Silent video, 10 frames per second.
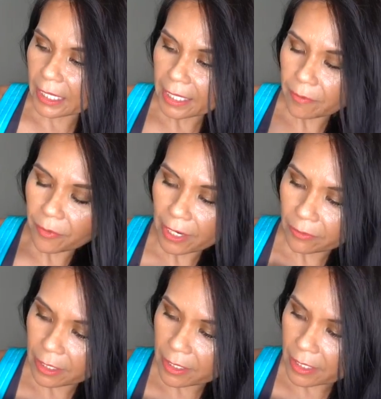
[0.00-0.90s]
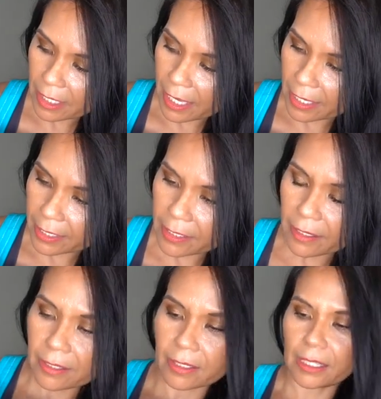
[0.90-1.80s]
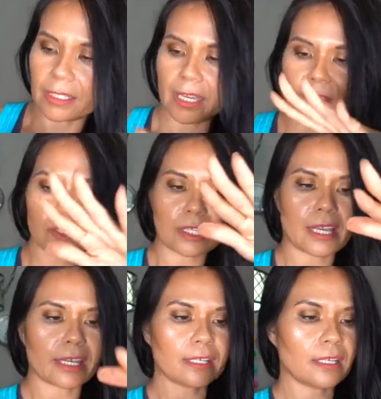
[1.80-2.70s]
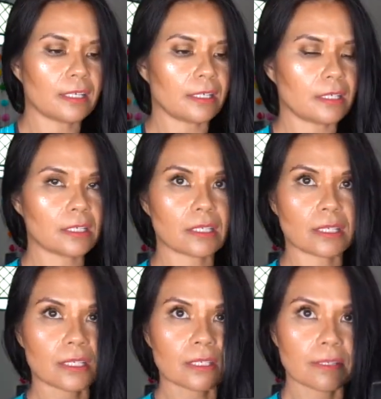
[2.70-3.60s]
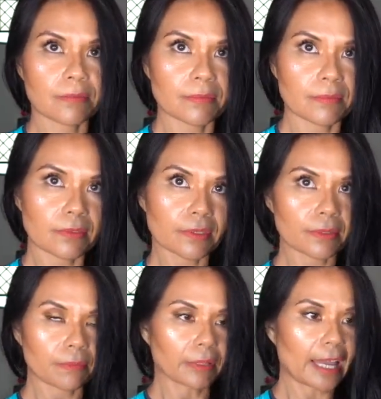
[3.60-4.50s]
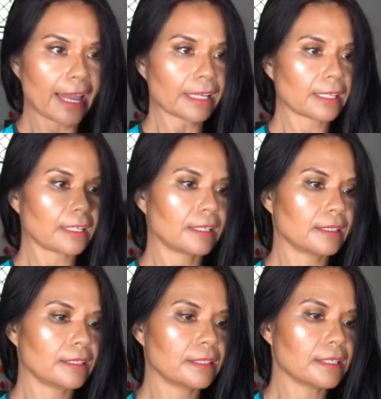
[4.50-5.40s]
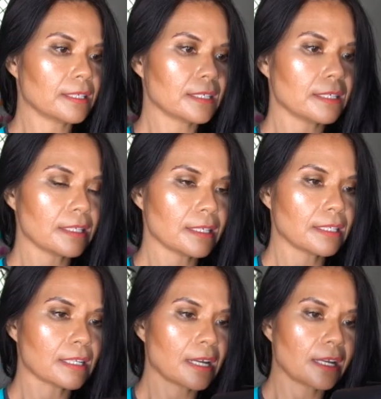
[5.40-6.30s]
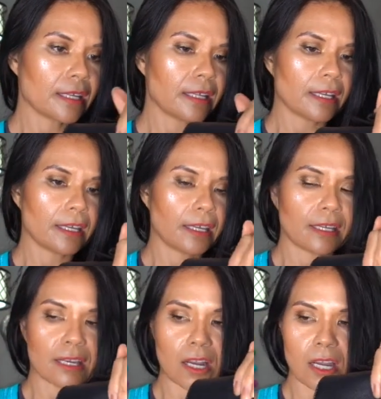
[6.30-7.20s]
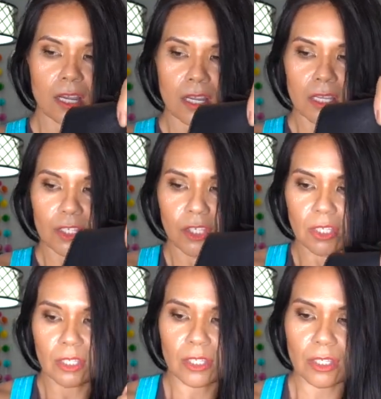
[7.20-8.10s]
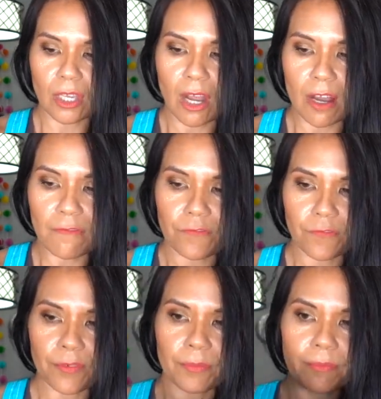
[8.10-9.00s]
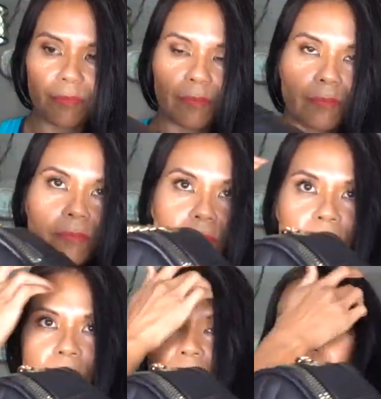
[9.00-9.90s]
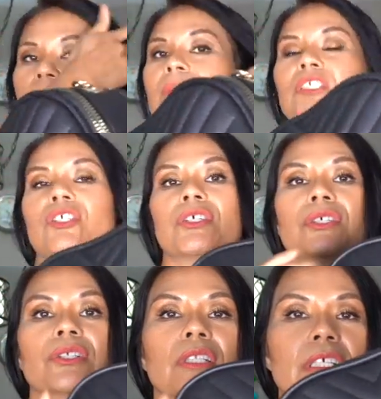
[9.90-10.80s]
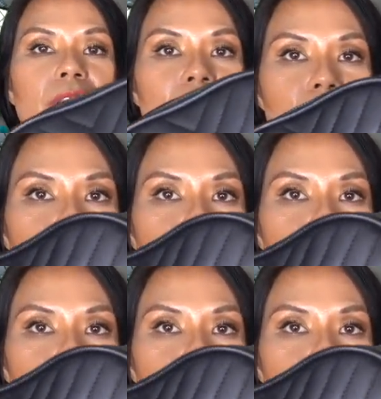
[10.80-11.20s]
light brown inside and the outside is black. This is not a soft material like this